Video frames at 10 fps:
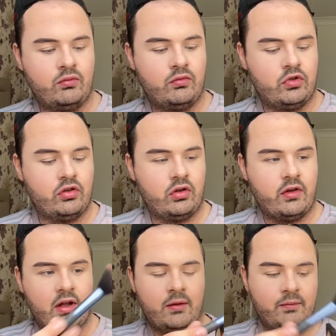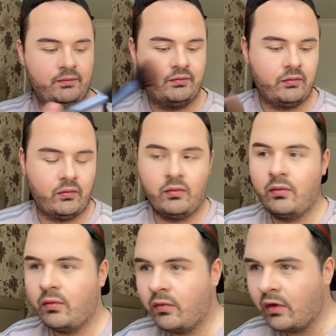Just like that.
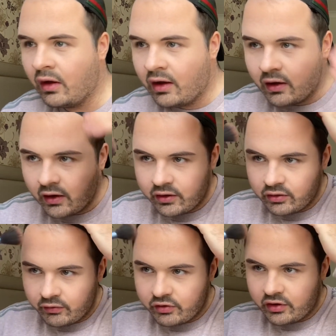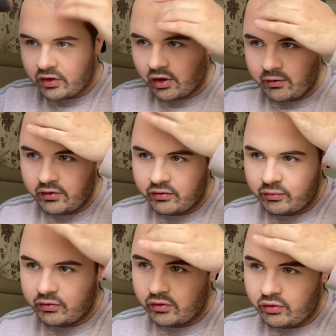And obviously you go in
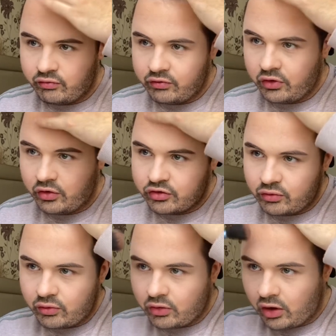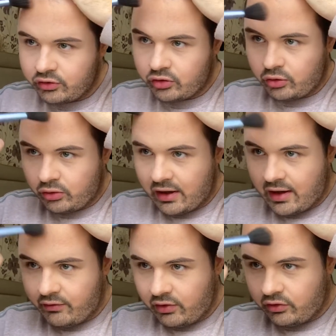the usual contour
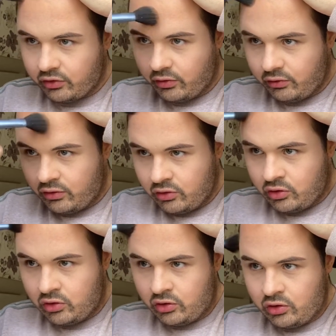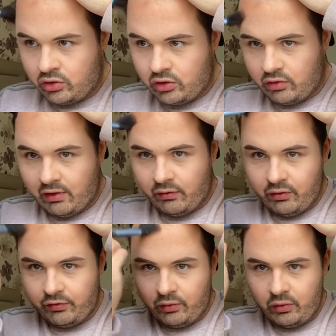areas. So around the
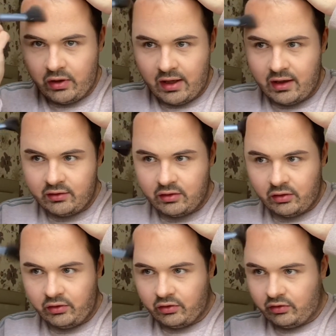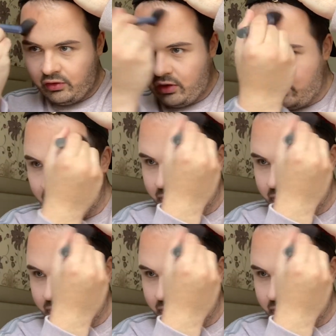forehead, like so.